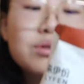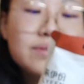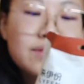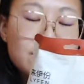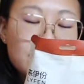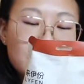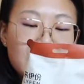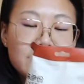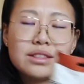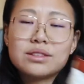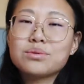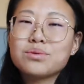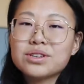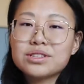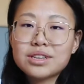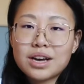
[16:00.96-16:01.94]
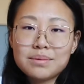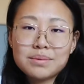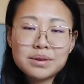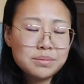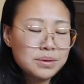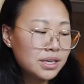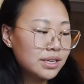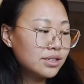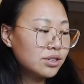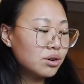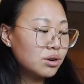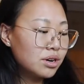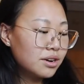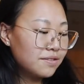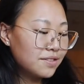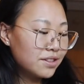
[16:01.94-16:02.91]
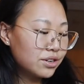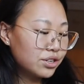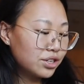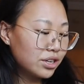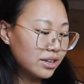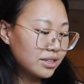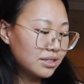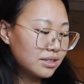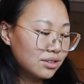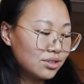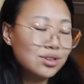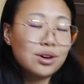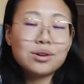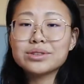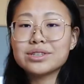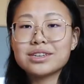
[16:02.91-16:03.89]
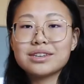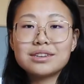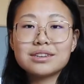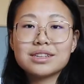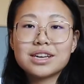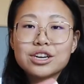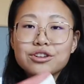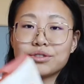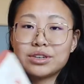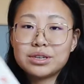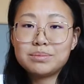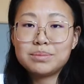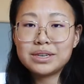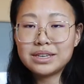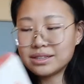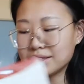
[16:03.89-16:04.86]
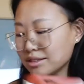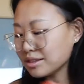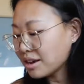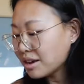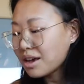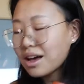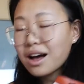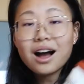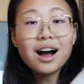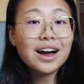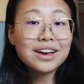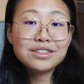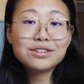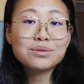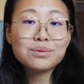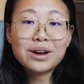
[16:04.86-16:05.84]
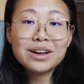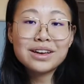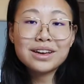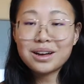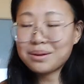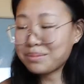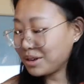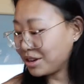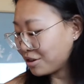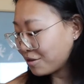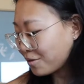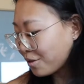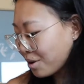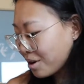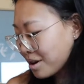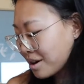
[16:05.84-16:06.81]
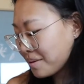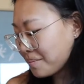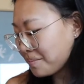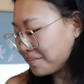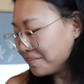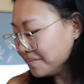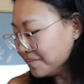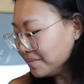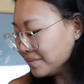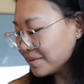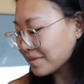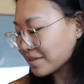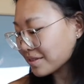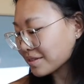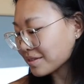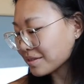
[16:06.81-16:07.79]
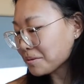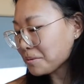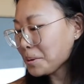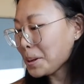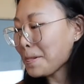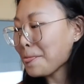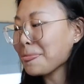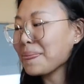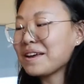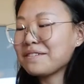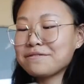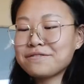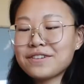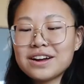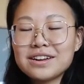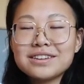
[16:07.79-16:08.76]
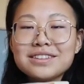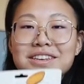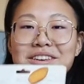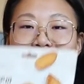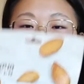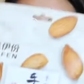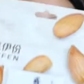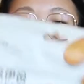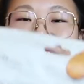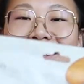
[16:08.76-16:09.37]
if they're like the wasabi beans or if they're just salted like green beans. Either way, I'm here for it. And finally,